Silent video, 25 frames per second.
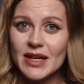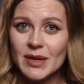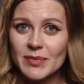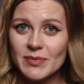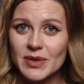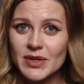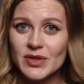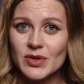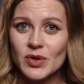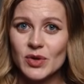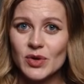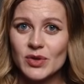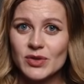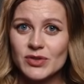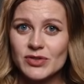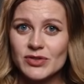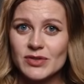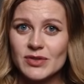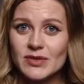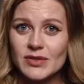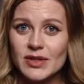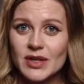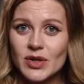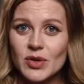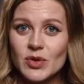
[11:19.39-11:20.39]
but
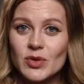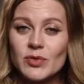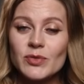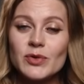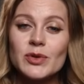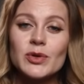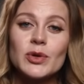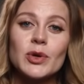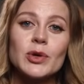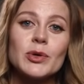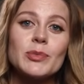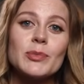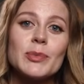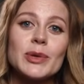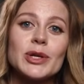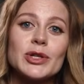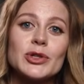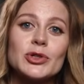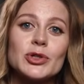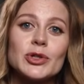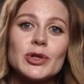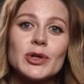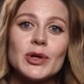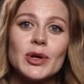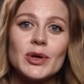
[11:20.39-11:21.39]
also the overall
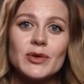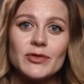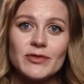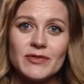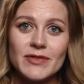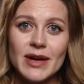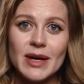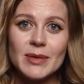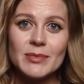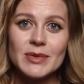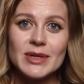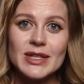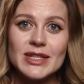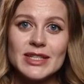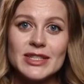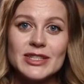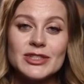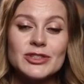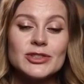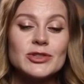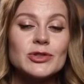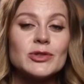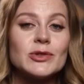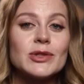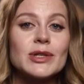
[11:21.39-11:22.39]
picture of family
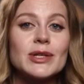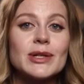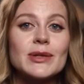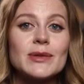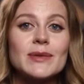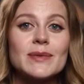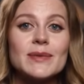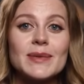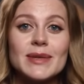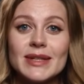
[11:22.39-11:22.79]
history.